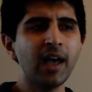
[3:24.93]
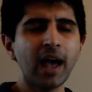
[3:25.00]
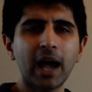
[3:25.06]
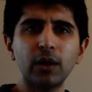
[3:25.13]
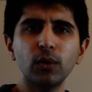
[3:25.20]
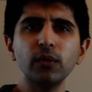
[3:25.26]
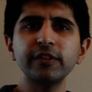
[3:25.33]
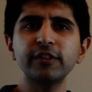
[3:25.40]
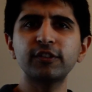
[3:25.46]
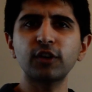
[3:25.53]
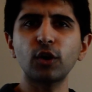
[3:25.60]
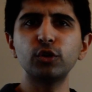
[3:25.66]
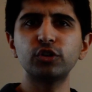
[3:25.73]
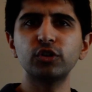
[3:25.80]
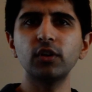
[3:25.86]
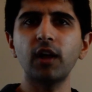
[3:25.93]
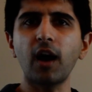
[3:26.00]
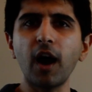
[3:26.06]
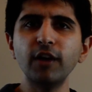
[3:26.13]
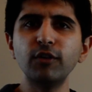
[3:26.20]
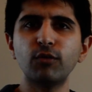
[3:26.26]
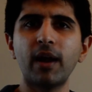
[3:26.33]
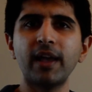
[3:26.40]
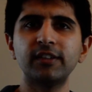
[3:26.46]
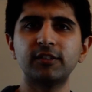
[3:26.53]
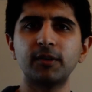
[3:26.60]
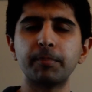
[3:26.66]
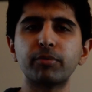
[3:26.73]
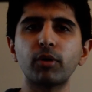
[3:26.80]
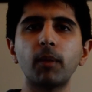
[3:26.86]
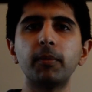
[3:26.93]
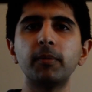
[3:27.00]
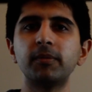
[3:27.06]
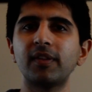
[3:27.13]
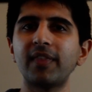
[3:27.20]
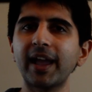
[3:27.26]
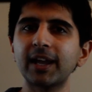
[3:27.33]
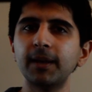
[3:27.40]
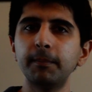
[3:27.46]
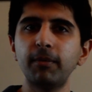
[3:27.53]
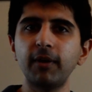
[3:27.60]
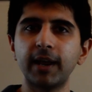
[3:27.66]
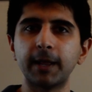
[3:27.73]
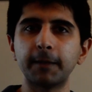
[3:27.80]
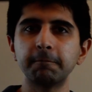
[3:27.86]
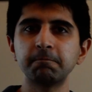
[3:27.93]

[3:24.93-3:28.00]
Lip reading: and all the social unrest and problems that that can bring.